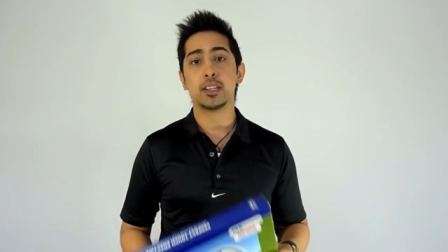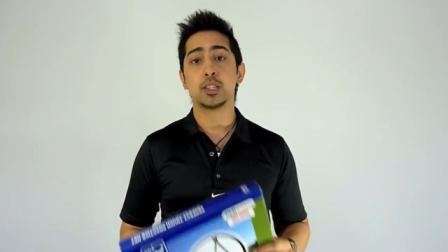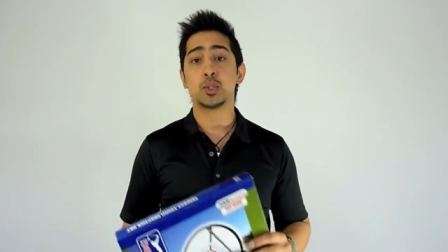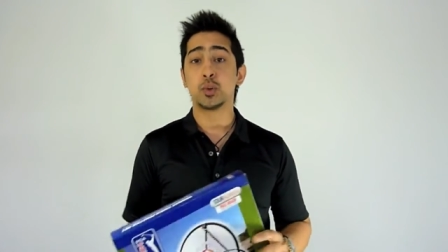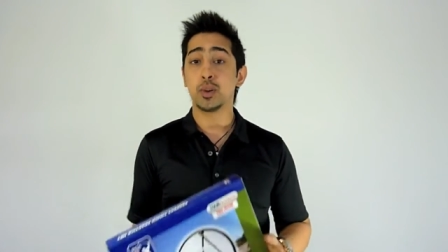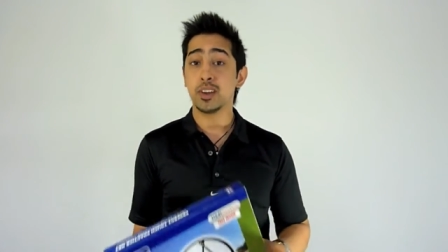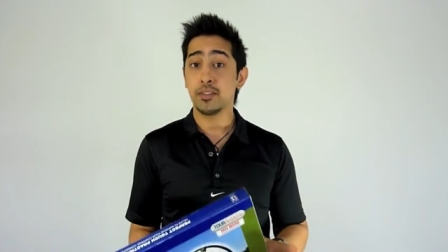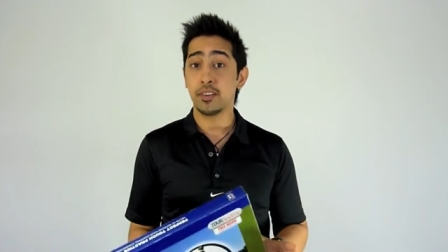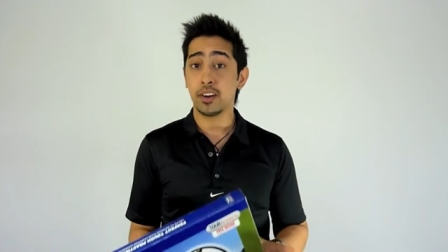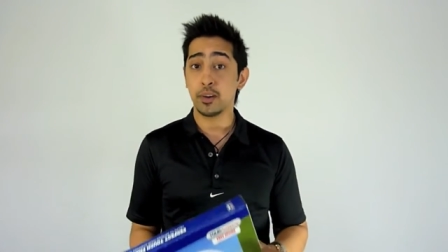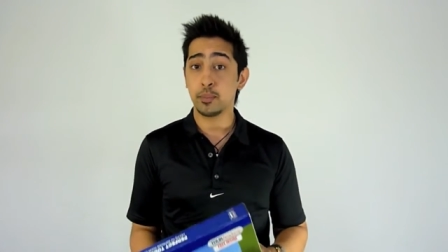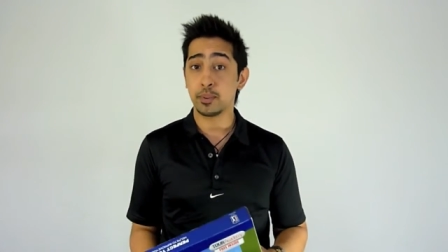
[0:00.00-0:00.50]

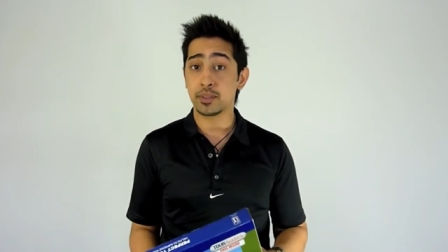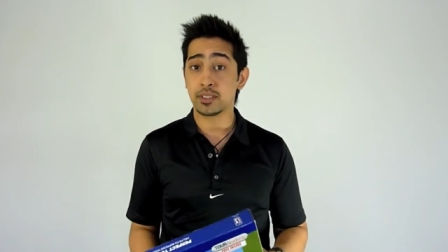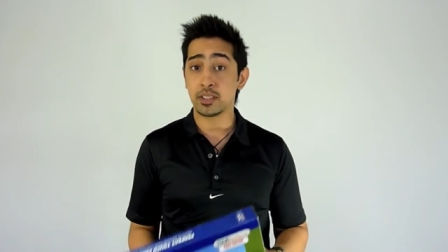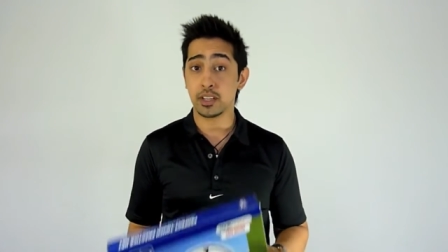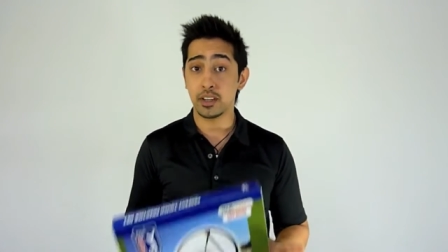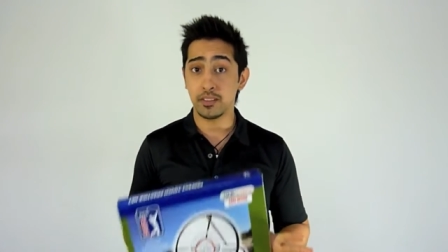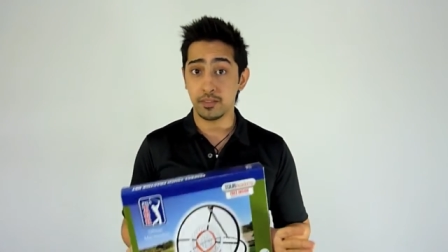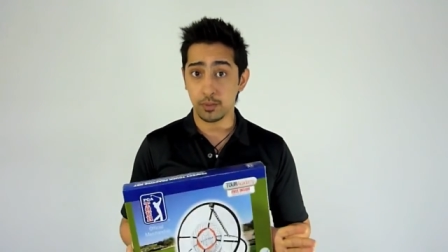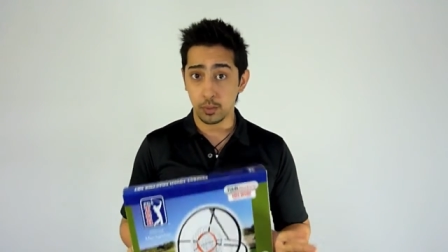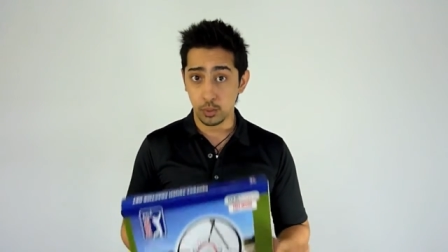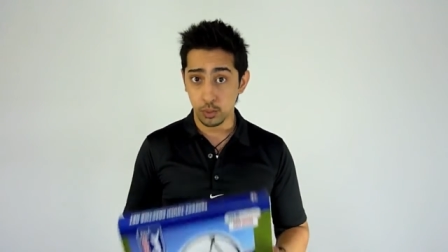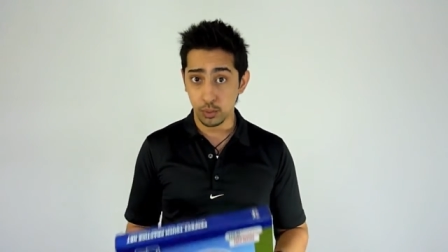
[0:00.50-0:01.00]

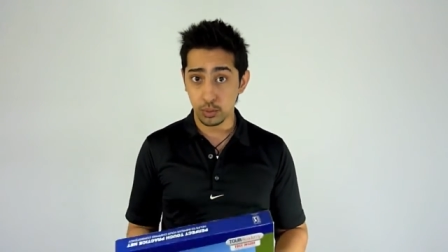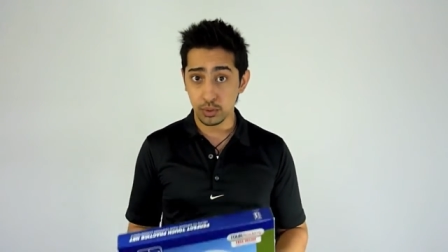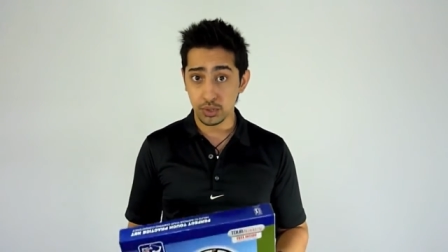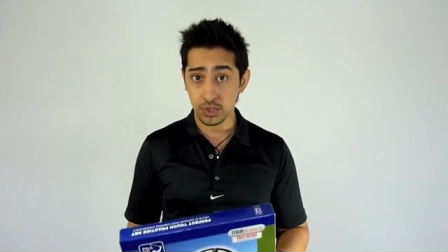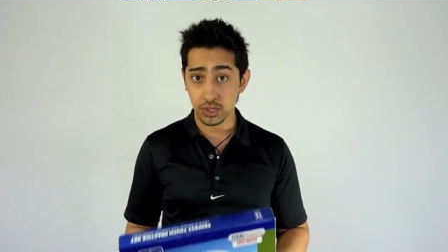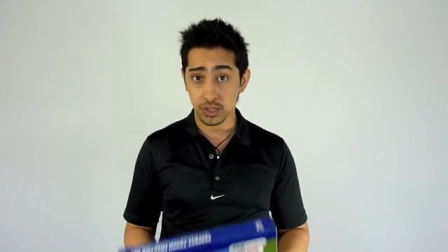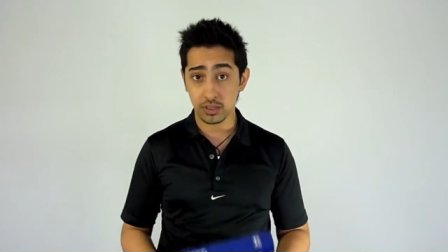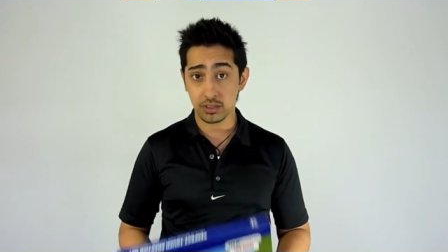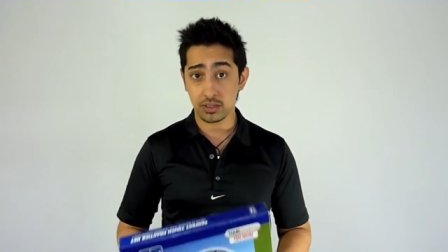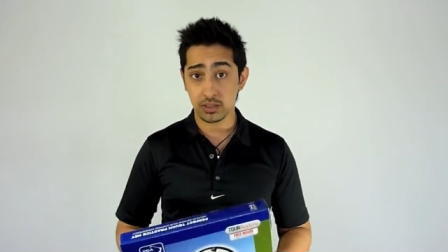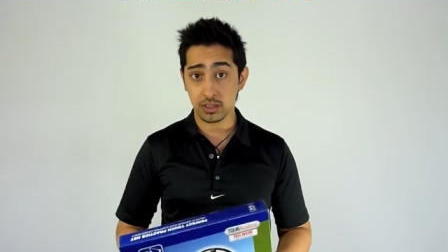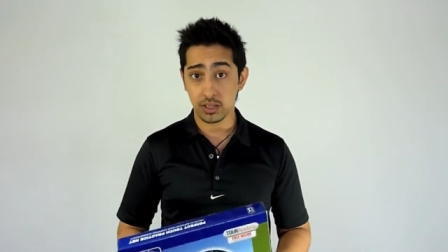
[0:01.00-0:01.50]
25% of all
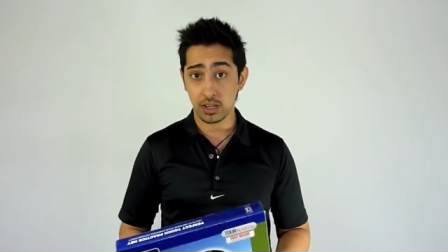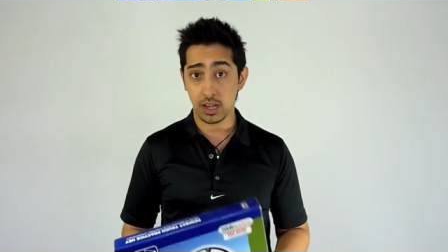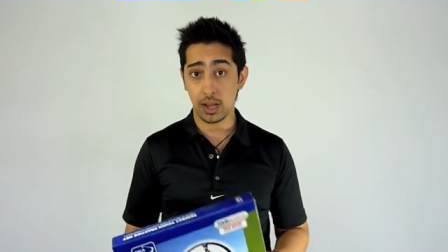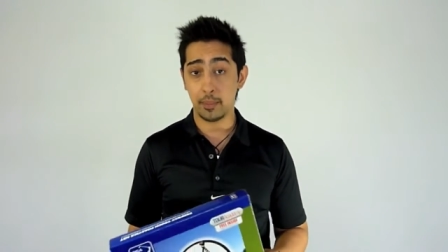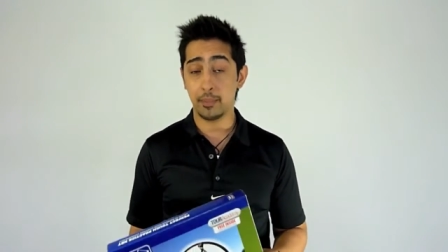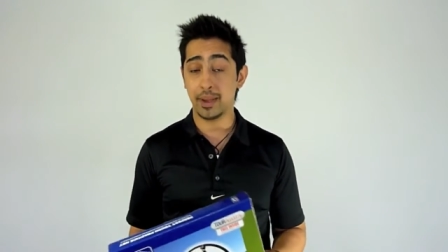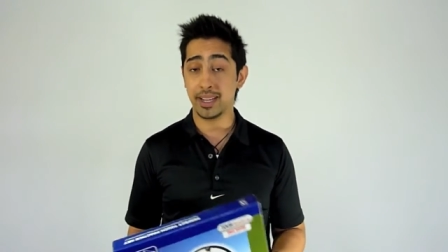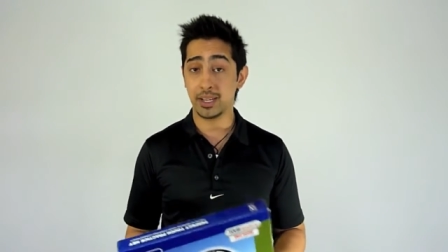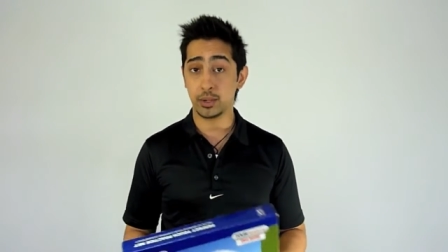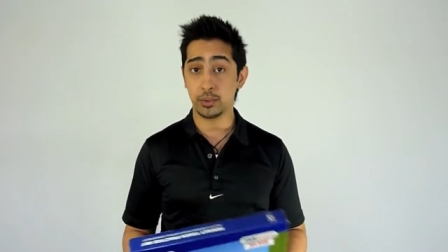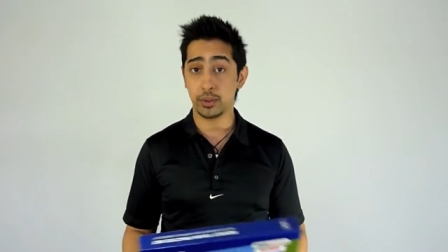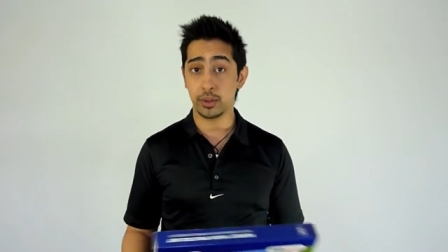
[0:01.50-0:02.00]
shots are
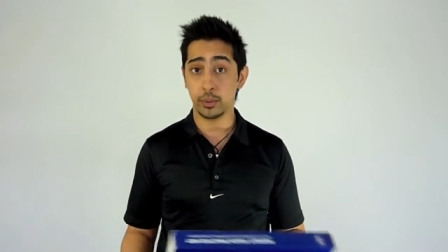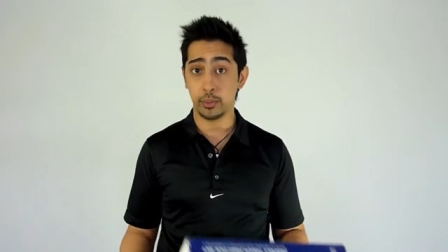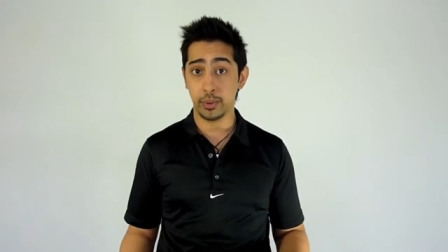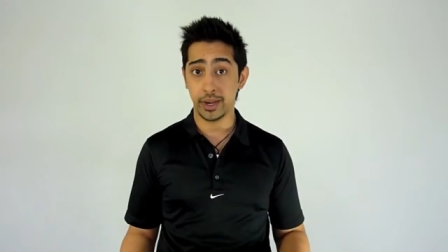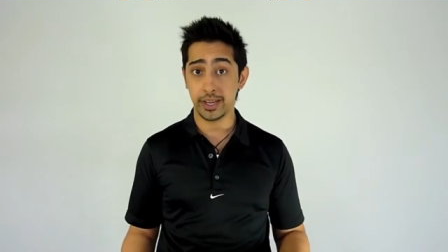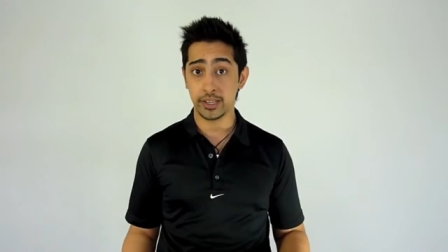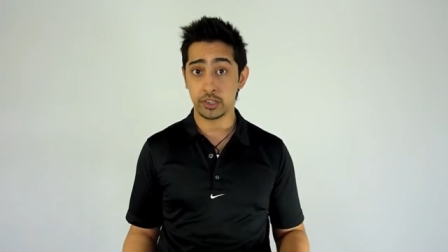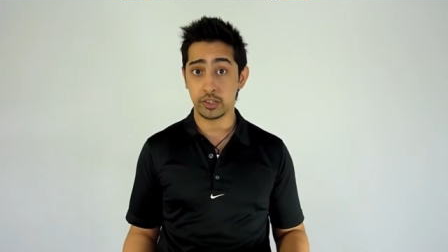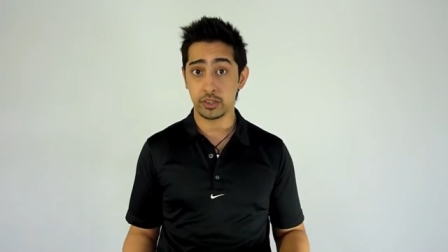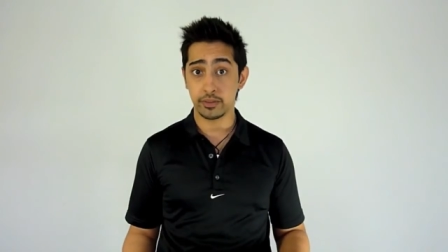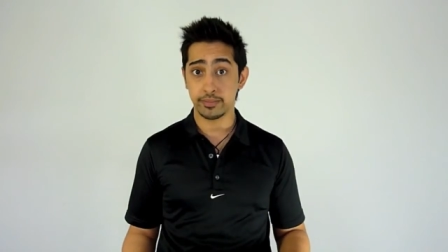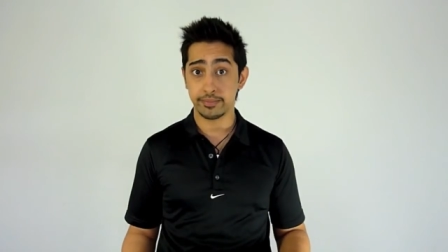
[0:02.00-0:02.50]
made with a
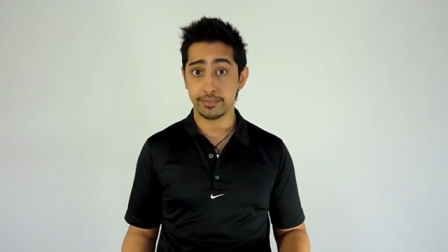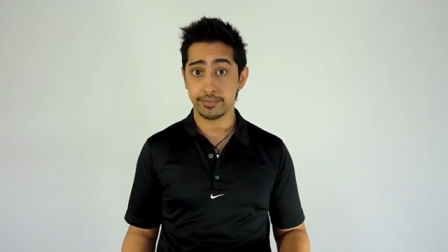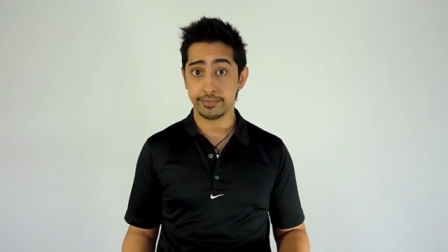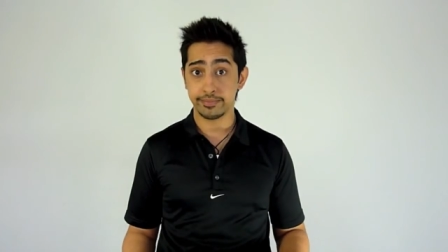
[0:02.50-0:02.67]
wedge.